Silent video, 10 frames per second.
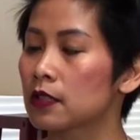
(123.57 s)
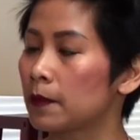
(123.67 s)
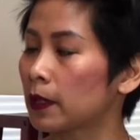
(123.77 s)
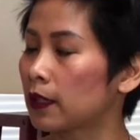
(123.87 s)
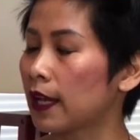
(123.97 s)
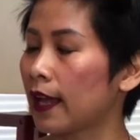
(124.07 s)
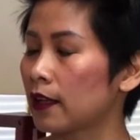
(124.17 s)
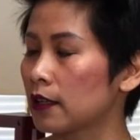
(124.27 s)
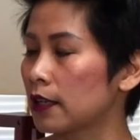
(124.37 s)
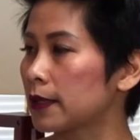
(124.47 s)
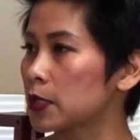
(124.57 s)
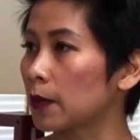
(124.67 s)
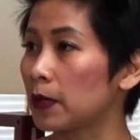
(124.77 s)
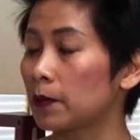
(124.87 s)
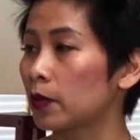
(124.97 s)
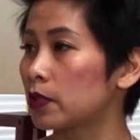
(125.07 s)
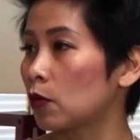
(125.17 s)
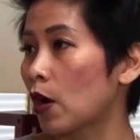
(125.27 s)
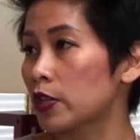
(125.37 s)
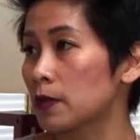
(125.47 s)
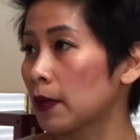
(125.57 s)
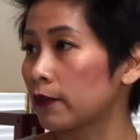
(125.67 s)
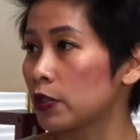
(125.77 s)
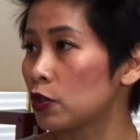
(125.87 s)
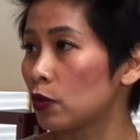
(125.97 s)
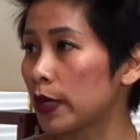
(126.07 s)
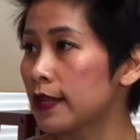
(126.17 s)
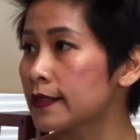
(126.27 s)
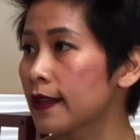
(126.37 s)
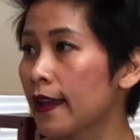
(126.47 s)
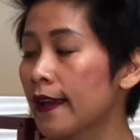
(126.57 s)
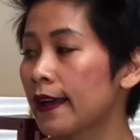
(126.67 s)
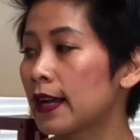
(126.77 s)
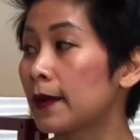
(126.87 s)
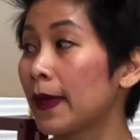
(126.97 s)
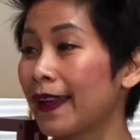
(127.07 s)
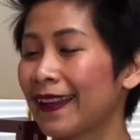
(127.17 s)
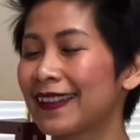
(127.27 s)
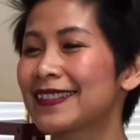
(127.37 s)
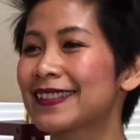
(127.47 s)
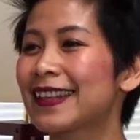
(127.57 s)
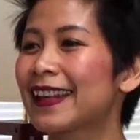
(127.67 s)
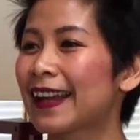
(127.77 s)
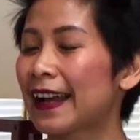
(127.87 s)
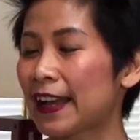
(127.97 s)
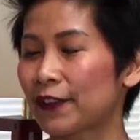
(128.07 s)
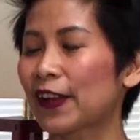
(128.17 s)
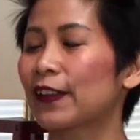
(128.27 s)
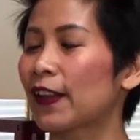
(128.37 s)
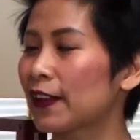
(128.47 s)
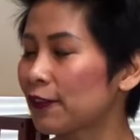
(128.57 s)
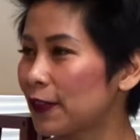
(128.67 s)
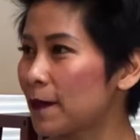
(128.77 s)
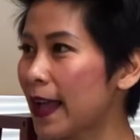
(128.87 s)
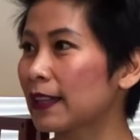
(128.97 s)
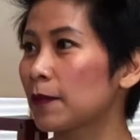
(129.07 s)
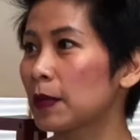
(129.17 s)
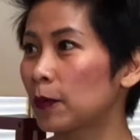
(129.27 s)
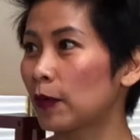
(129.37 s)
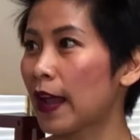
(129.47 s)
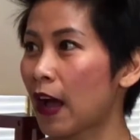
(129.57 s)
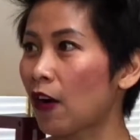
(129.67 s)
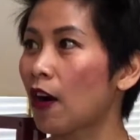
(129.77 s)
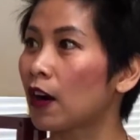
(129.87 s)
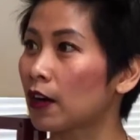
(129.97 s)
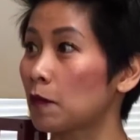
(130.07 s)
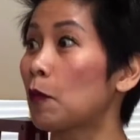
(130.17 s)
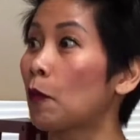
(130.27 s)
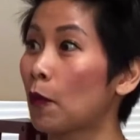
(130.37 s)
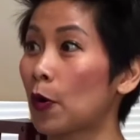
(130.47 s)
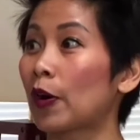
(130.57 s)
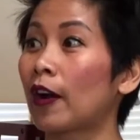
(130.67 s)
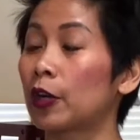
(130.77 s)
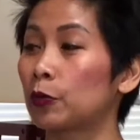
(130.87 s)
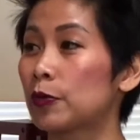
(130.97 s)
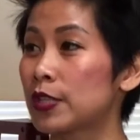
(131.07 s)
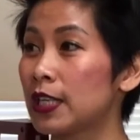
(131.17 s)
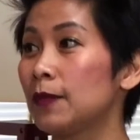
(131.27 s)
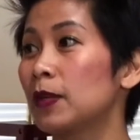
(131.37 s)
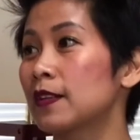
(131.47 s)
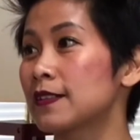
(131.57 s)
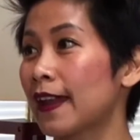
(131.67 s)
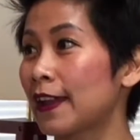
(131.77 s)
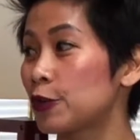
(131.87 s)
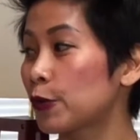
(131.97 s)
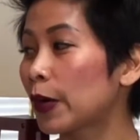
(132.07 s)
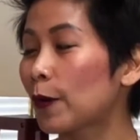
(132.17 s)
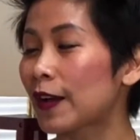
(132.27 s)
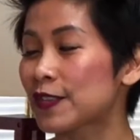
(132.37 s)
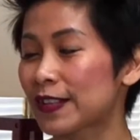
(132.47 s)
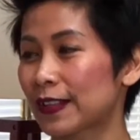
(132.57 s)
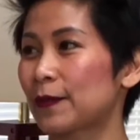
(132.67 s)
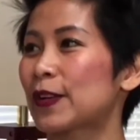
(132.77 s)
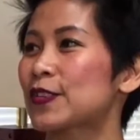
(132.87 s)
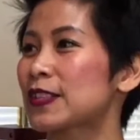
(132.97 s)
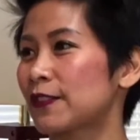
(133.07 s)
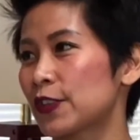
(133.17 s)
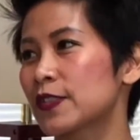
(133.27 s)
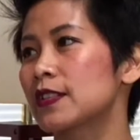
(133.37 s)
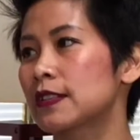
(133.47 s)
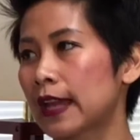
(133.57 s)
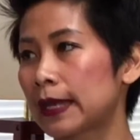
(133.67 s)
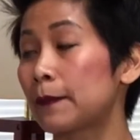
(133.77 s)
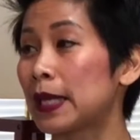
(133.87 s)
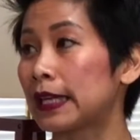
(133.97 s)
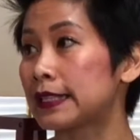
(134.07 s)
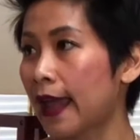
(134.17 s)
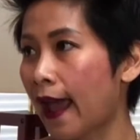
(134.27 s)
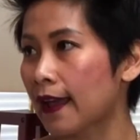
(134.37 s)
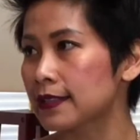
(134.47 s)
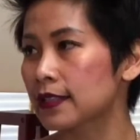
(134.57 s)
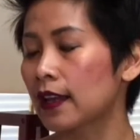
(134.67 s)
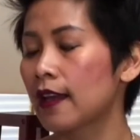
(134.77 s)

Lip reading: typically tell people to wash them every 2 weeks, and I've gotten a lot of feedback that people now are more on a routine because they enjoy washing their brushes versus like it being a task.